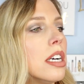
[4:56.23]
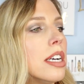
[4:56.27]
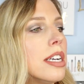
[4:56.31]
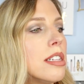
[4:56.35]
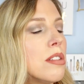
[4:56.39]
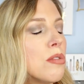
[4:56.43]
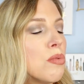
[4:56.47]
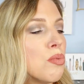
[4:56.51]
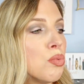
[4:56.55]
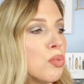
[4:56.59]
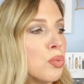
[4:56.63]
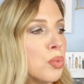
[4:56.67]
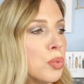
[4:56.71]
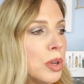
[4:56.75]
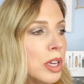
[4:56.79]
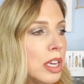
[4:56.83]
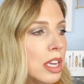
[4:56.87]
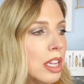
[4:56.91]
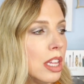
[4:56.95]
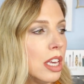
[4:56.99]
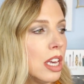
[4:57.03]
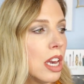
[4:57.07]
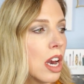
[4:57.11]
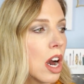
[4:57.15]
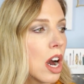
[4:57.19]
It's
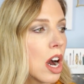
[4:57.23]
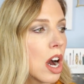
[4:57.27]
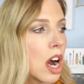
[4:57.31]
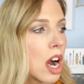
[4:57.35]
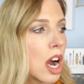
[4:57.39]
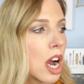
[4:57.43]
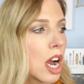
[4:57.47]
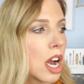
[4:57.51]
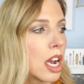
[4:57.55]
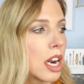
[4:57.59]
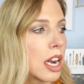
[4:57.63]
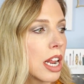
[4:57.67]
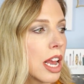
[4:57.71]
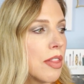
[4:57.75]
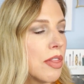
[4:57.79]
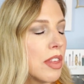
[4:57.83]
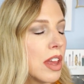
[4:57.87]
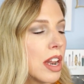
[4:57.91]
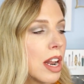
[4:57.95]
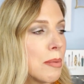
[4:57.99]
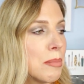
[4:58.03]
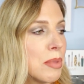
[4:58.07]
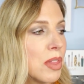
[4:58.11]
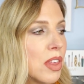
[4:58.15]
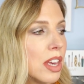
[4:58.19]
really hard. And
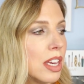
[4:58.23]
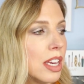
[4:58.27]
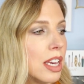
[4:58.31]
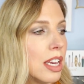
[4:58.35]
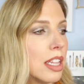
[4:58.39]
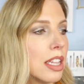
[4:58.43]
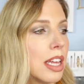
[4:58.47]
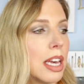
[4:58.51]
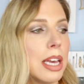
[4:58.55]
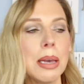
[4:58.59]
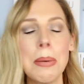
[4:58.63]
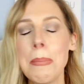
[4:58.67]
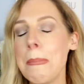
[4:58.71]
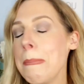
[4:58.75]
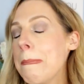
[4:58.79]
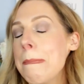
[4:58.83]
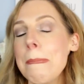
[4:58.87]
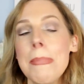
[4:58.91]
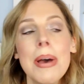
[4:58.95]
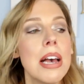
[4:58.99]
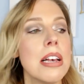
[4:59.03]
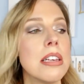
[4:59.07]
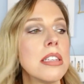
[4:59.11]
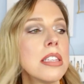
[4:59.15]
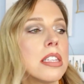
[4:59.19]
then I'm thinking like
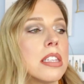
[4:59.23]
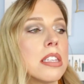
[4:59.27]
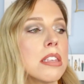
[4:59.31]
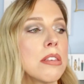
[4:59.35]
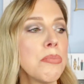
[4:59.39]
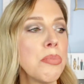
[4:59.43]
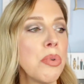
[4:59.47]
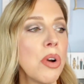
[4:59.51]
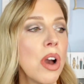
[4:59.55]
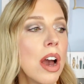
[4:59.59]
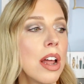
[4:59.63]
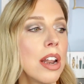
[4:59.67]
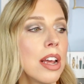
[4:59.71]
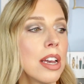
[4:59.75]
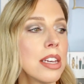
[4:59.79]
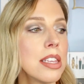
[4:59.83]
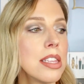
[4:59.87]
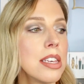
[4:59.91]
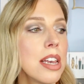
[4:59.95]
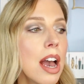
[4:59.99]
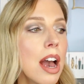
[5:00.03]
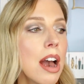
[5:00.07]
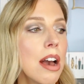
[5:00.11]
best product